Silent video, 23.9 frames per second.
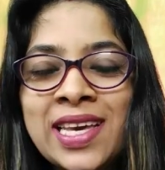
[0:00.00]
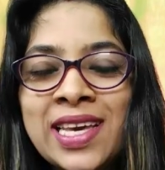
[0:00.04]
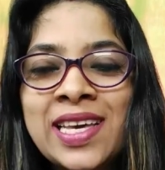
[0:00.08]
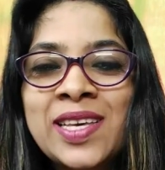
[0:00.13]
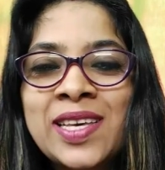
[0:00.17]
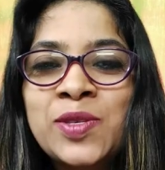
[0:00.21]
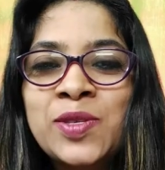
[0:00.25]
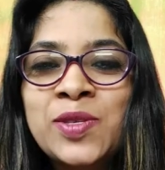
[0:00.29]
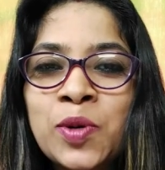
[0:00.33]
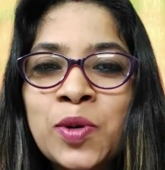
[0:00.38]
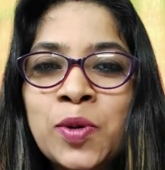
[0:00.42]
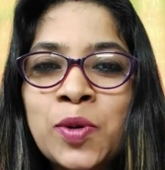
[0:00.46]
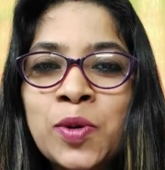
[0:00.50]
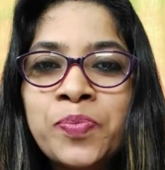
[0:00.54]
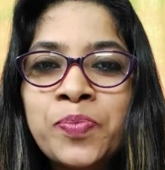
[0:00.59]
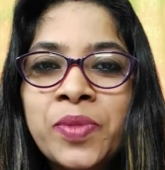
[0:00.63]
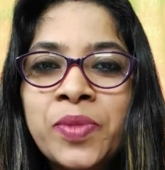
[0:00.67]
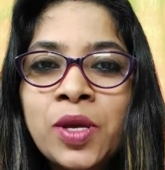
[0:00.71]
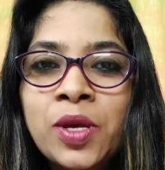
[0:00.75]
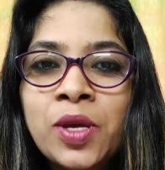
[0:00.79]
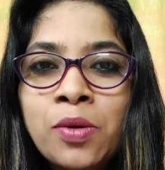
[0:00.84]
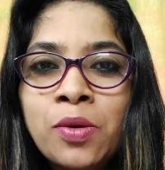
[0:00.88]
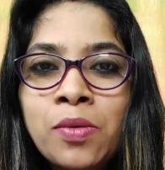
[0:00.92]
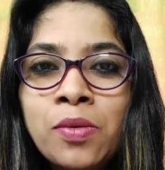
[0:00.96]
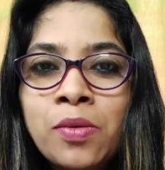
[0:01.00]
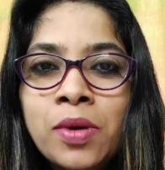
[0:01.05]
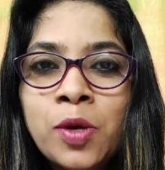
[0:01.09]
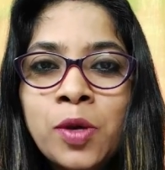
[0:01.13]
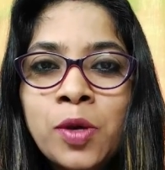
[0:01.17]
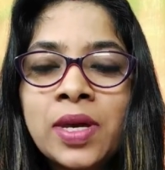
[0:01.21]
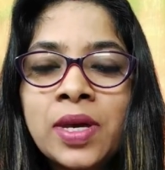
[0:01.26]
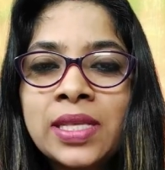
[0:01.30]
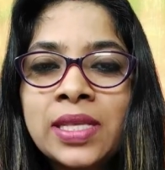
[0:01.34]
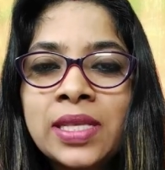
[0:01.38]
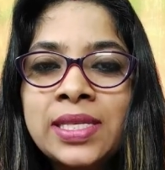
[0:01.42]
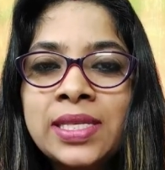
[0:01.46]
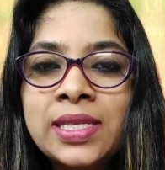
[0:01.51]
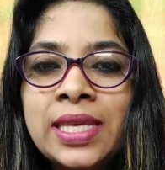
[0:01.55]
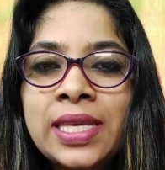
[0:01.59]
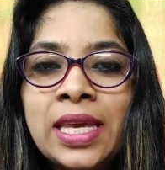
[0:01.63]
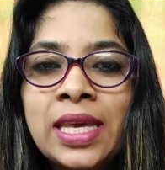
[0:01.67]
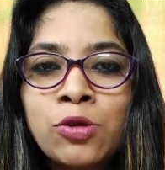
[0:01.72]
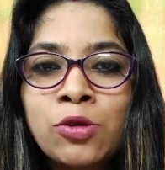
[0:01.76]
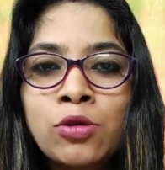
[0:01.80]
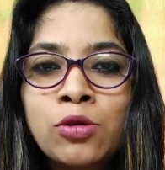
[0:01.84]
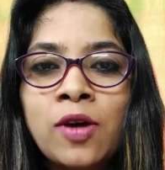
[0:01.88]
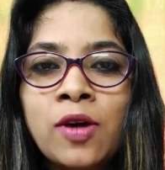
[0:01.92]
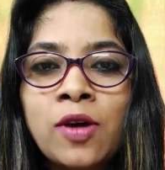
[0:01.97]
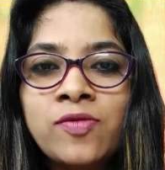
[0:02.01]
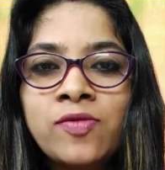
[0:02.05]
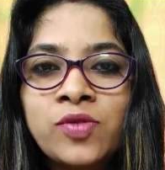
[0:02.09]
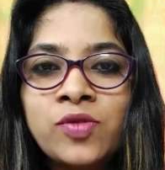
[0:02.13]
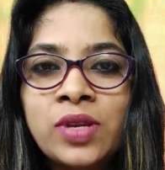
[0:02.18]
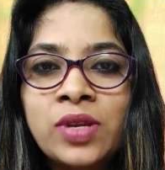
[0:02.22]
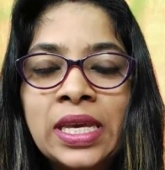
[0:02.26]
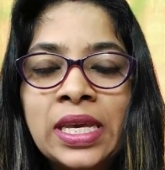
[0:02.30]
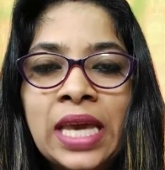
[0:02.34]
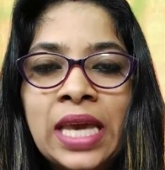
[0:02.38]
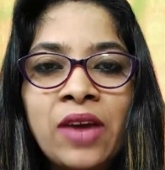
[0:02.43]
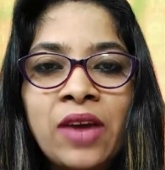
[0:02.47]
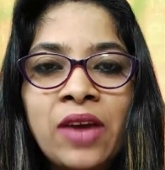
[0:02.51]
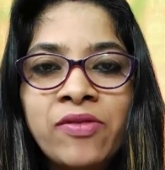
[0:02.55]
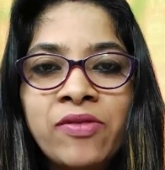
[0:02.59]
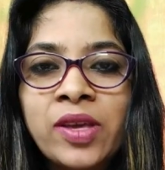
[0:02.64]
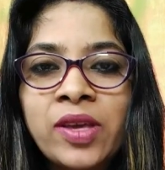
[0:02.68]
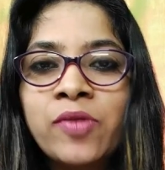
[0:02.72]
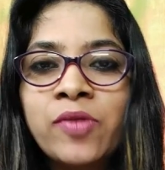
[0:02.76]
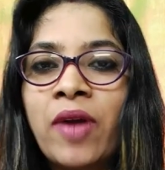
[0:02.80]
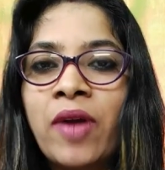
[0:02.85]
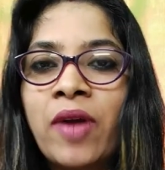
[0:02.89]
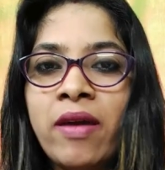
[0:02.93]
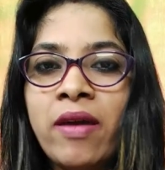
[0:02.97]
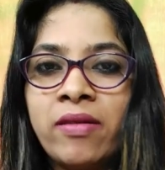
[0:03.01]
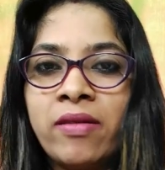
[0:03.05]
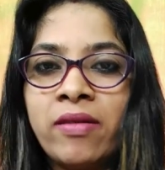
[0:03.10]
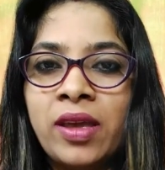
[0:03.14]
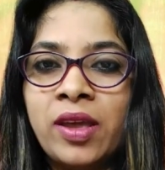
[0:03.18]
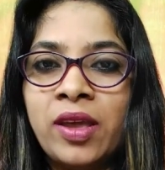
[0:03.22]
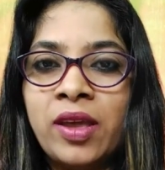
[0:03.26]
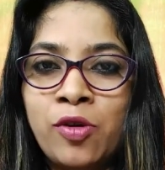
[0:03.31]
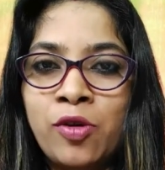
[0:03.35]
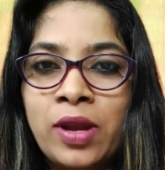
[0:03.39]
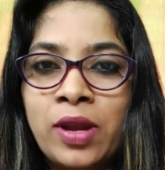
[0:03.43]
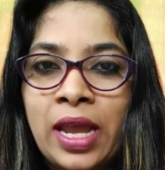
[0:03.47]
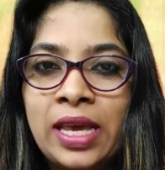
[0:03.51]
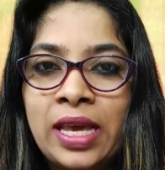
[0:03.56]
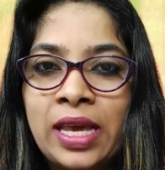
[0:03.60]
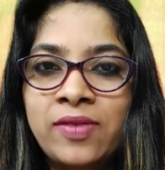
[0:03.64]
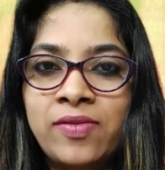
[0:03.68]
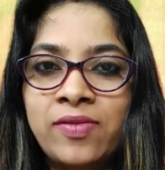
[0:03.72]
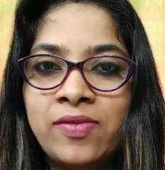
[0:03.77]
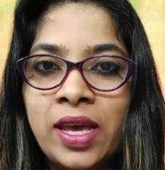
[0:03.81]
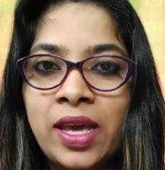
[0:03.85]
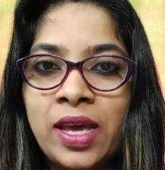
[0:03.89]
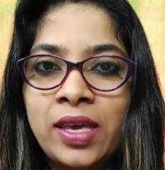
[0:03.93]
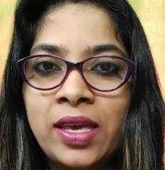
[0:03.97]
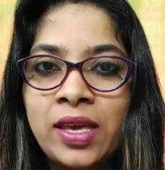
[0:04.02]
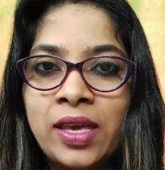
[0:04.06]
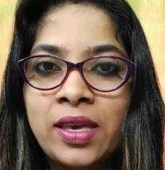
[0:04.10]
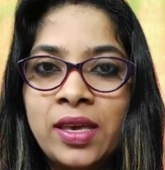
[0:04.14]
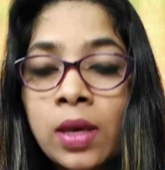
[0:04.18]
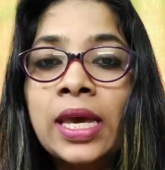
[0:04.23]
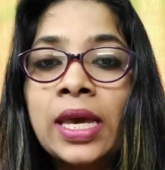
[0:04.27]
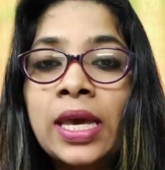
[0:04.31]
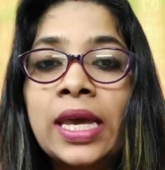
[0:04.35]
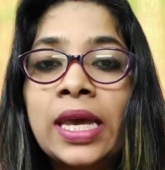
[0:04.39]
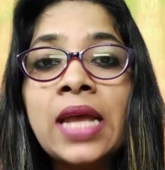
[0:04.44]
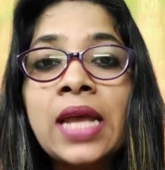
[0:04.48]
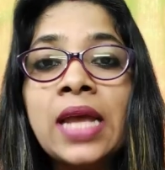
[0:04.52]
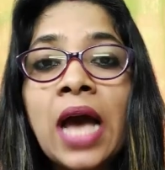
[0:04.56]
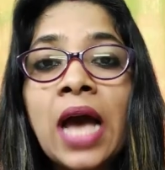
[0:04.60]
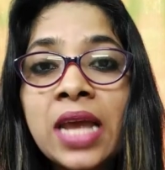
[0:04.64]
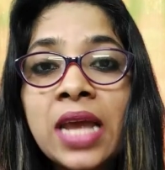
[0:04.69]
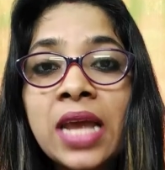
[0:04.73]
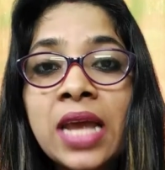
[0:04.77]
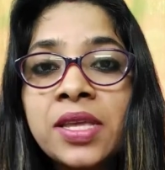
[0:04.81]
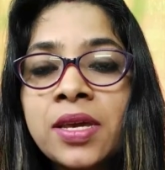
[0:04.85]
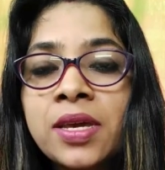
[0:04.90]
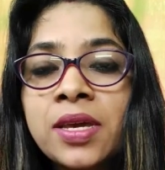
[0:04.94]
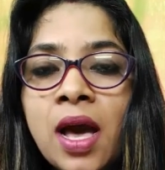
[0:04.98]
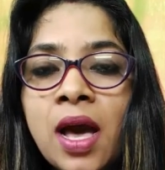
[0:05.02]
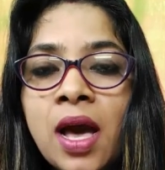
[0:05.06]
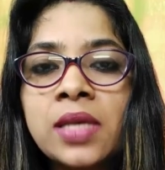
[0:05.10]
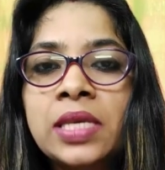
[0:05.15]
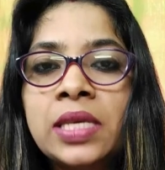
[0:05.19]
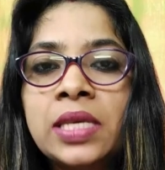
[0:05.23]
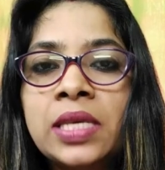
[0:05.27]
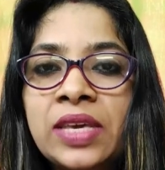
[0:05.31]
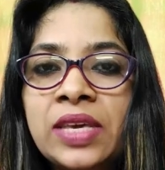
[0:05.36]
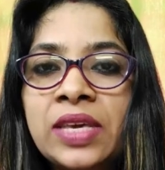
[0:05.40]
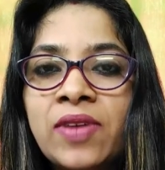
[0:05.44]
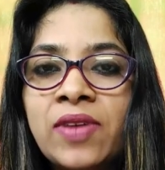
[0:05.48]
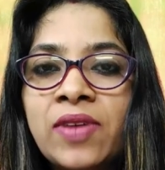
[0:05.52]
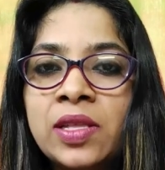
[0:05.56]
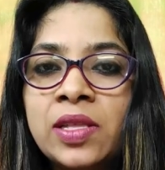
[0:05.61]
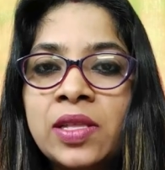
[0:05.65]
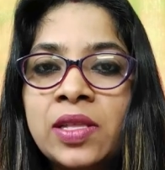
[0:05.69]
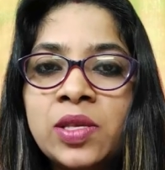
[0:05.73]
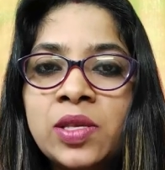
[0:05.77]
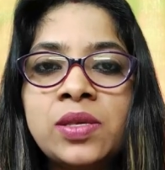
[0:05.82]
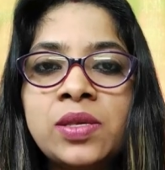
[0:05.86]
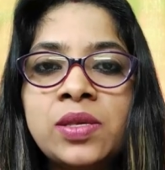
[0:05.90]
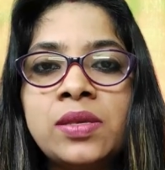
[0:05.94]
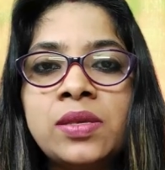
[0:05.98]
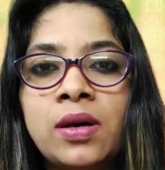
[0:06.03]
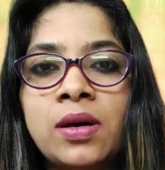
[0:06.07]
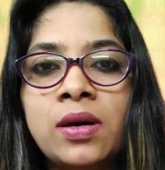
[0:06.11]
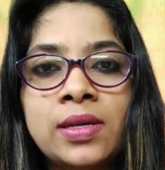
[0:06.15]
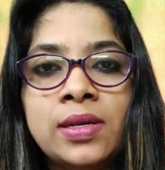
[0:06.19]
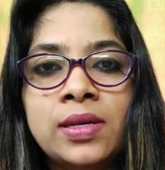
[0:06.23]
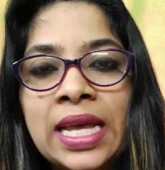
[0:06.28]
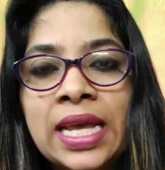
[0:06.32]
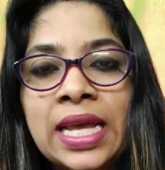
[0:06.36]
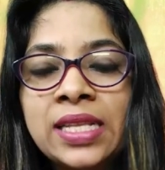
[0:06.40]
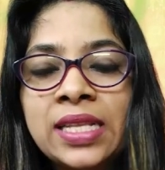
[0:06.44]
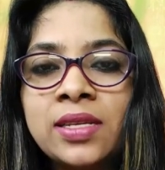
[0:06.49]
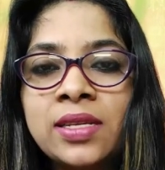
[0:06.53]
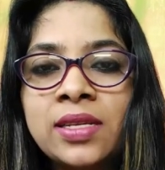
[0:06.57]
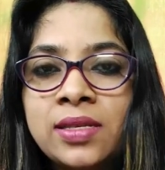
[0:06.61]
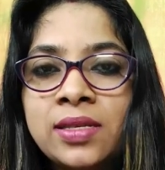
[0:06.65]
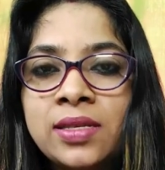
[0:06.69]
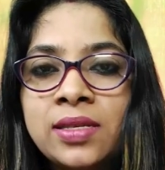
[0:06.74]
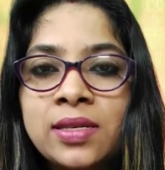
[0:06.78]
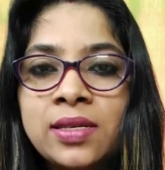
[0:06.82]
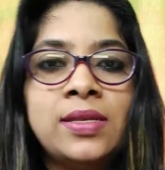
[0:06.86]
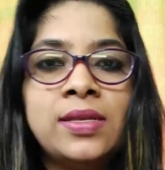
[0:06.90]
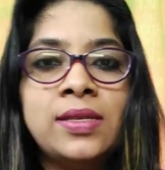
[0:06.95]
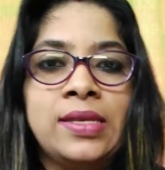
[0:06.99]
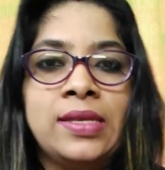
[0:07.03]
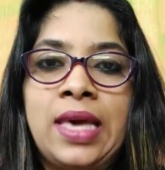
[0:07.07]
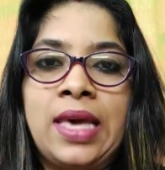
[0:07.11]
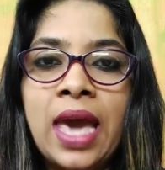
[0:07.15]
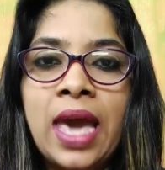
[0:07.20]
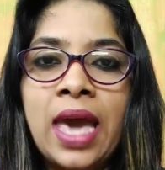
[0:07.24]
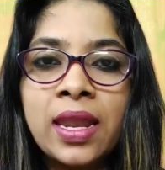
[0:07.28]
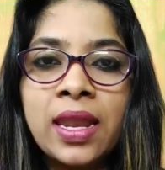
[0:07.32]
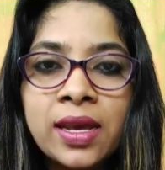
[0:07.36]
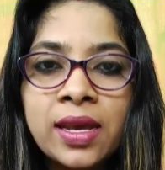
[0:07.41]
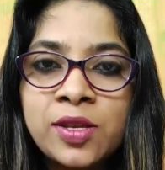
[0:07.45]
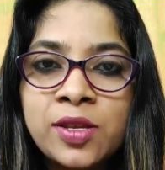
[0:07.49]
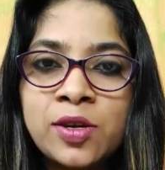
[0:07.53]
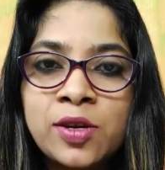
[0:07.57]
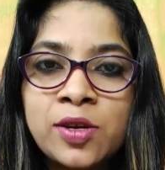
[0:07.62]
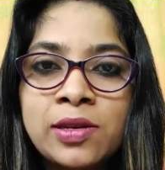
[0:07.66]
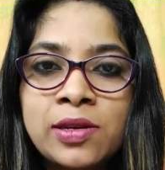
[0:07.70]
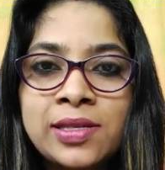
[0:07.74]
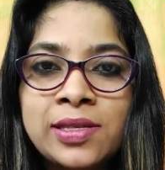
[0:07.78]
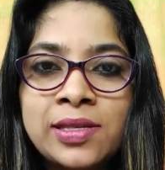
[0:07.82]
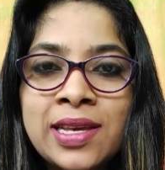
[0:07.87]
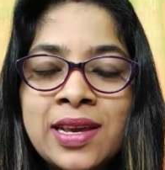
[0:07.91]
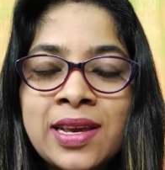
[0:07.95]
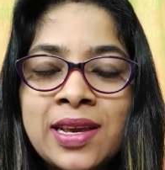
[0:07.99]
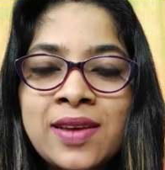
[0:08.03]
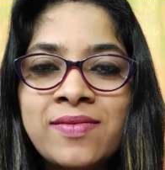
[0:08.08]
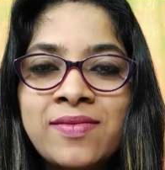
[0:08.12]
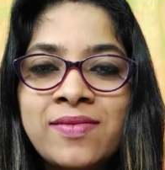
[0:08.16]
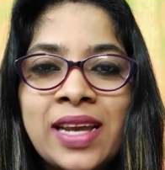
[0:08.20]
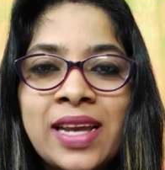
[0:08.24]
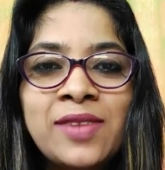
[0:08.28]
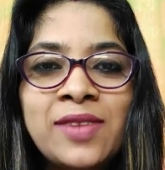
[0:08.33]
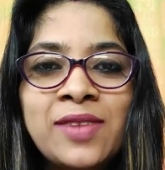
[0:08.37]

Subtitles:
So, you can see rule of three everywhere in your life, like in ideas, events, sentences, characters, right?